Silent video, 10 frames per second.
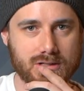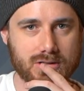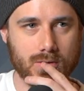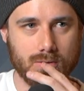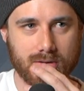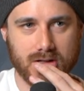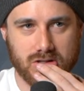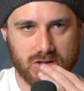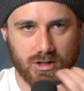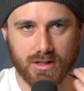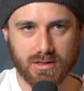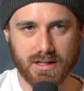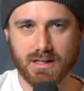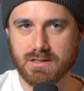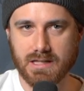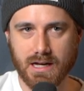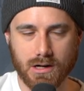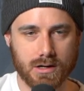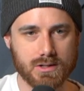don't necessarily think is there.